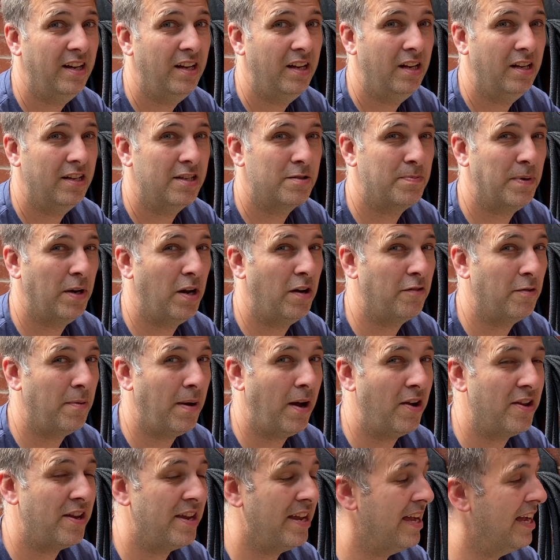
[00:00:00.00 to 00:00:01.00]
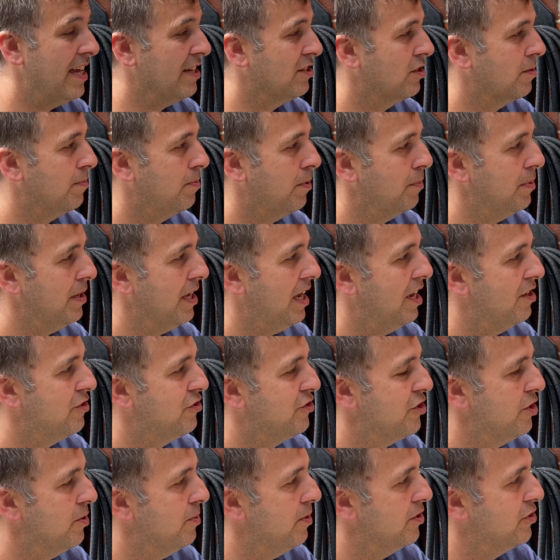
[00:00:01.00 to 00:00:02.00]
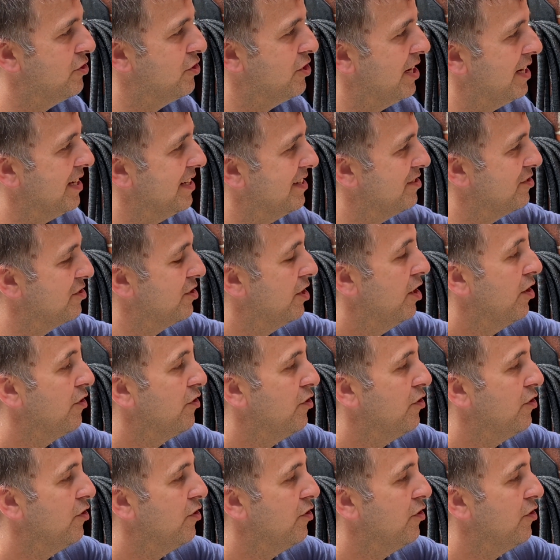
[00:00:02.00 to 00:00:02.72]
It's been over about a year, so they probably are due to change.